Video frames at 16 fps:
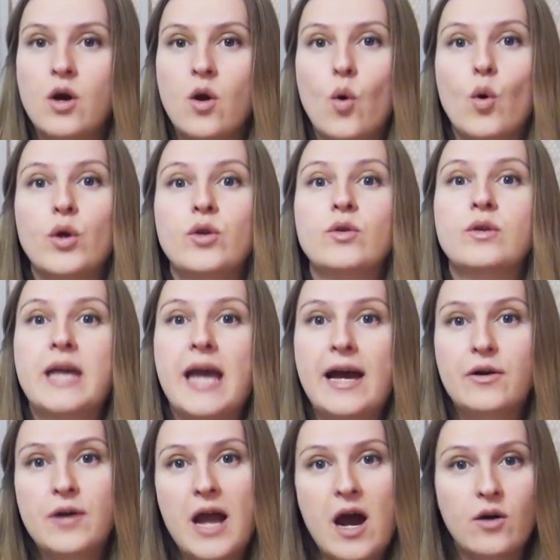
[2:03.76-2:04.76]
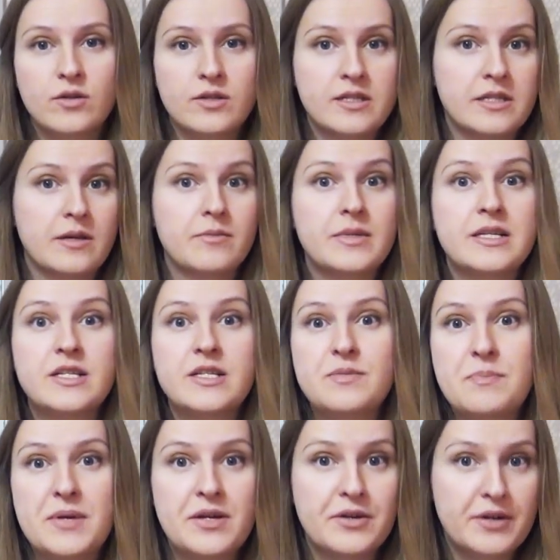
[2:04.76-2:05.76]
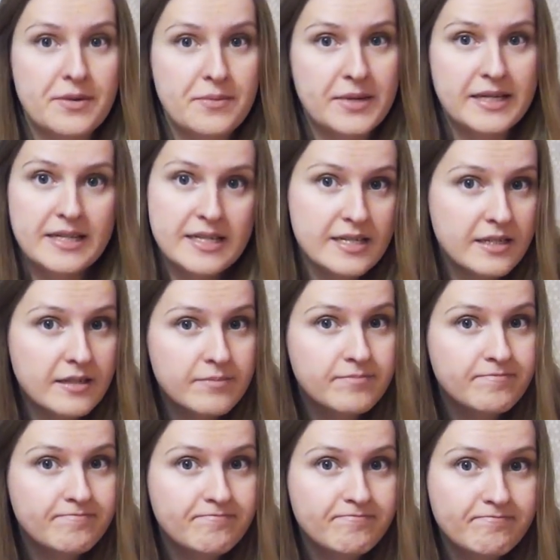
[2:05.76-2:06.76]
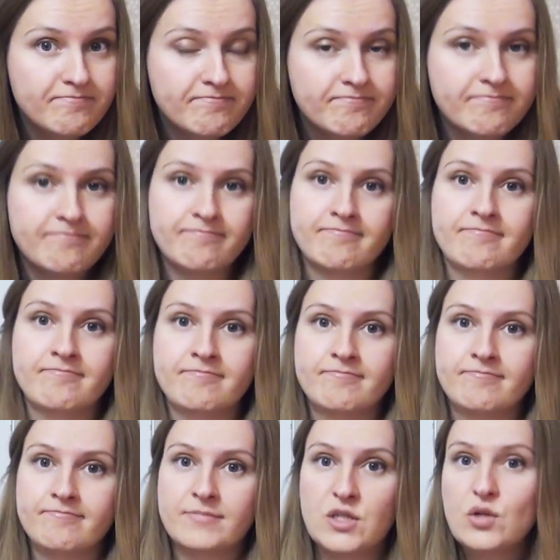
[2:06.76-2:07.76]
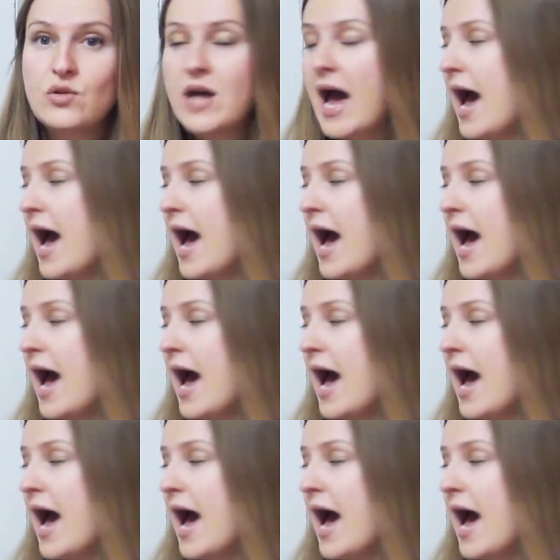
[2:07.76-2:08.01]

or you carry out some experiment. So you